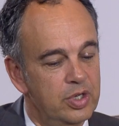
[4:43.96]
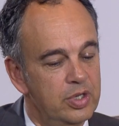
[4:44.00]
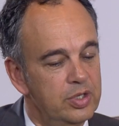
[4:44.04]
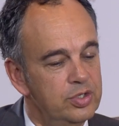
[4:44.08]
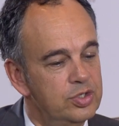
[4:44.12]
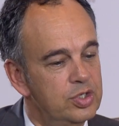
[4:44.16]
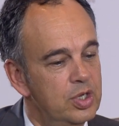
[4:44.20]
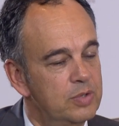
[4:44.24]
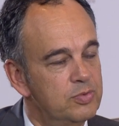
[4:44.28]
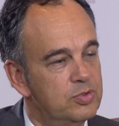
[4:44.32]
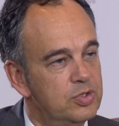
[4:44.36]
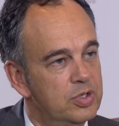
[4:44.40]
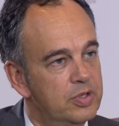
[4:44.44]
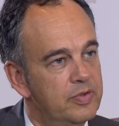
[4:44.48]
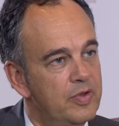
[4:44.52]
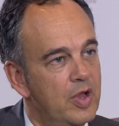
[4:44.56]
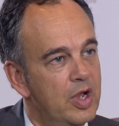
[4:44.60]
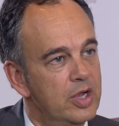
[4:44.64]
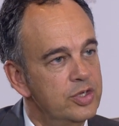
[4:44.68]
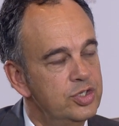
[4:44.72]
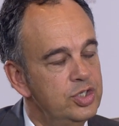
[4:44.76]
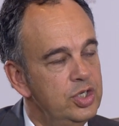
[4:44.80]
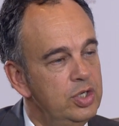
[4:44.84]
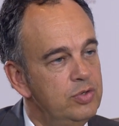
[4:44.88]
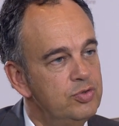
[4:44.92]
you, in terms of
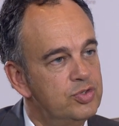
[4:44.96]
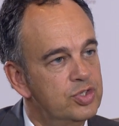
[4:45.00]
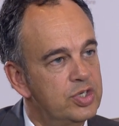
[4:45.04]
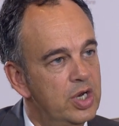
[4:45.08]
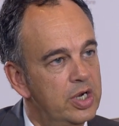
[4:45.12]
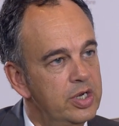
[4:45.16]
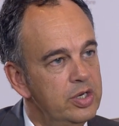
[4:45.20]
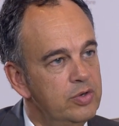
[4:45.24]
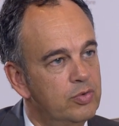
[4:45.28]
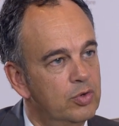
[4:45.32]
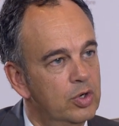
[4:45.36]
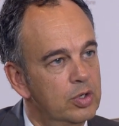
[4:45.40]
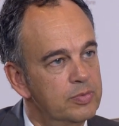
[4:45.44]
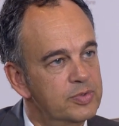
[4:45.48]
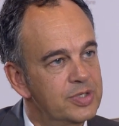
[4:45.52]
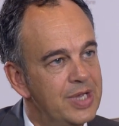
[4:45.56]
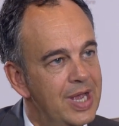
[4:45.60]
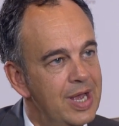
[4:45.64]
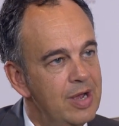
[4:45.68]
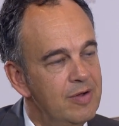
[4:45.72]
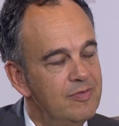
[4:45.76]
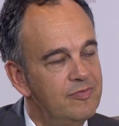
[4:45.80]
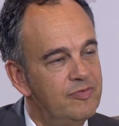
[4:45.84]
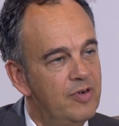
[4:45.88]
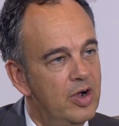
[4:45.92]
ITU study groups,
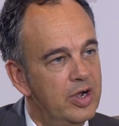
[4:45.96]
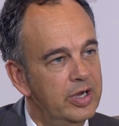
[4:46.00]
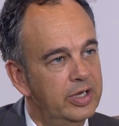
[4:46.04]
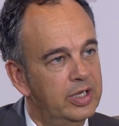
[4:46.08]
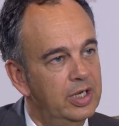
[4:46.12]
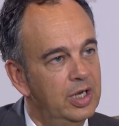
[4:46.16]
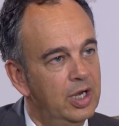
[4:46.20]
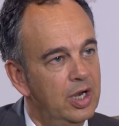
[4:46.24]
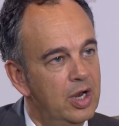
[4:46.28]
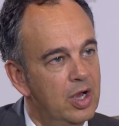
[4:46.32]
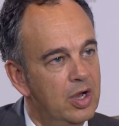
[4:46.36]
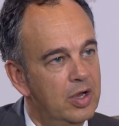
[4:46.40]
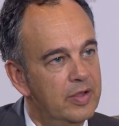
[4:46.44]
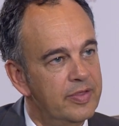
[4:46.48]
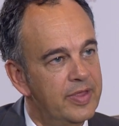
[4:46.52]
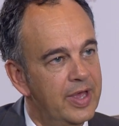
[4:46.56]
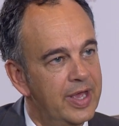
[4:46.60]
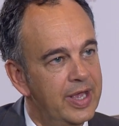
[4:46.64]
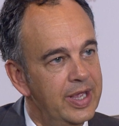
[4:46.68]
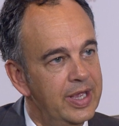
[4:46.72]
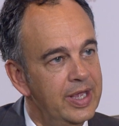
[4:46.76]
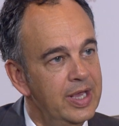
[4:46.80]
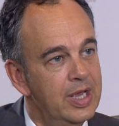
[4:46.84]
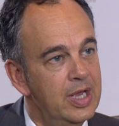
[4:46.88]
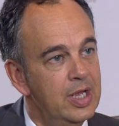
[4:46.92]
how vital are
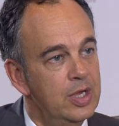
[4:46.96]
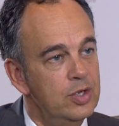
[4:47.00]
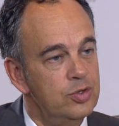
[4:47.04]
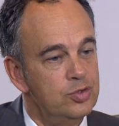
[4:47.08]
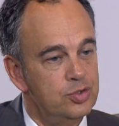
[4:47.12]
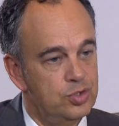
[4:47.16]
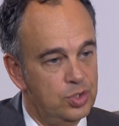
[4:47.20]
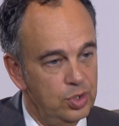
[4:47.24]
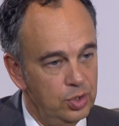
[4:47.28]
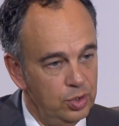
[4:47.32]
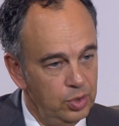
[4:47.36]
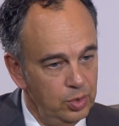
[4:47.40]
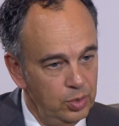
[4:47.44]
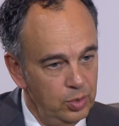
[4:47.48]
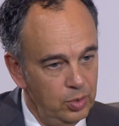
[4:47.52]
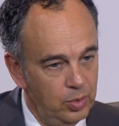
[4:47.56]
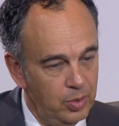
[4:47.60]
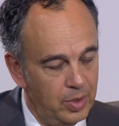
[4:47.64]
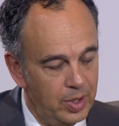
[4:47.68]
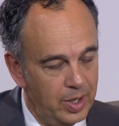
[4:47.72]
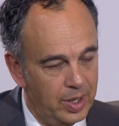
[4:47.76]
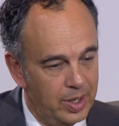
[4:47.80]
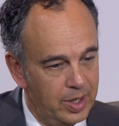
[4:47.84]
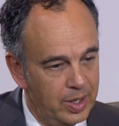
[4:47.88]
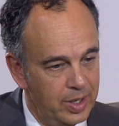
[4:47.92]
they to
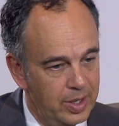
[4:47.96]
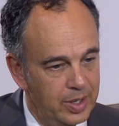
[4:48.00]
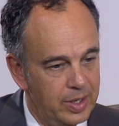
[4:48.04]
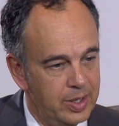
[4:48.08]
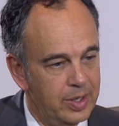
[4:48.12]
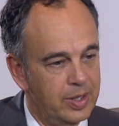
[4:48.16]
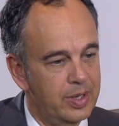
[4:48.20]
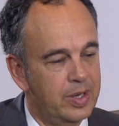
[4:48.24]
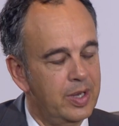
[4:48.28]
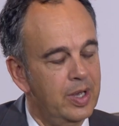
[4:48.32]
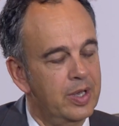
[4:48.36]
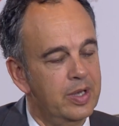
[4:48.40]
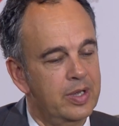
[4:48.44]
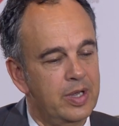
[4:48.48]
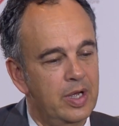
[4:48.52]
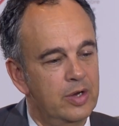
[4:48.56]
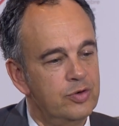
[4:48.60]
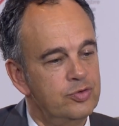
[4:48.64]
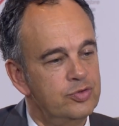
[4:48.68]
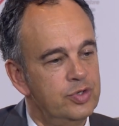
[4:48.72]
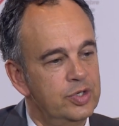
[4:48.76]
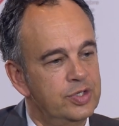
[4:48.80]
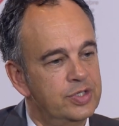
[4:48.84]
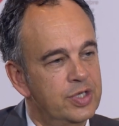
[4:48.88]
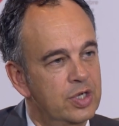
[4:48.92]
uh,
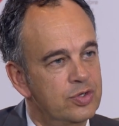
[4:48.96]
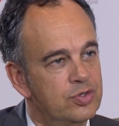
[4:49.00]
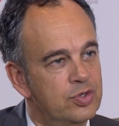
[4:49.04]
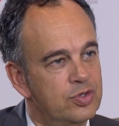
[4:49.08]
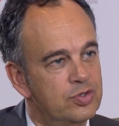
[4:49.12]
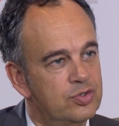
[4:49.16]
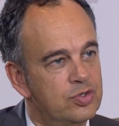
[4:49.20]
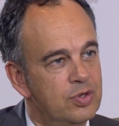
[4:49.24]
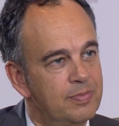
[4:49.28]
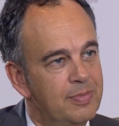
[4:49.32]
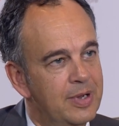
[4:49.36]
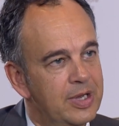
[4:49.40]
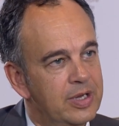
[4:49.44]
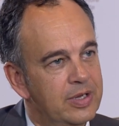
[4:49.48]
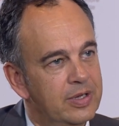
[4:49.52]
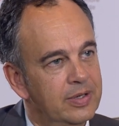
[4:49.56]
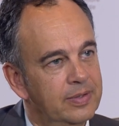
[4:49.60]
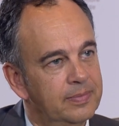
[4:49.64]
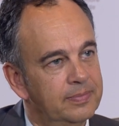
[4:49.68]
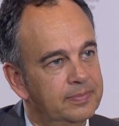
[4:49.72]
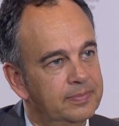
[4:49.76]
countries such as Jamaica?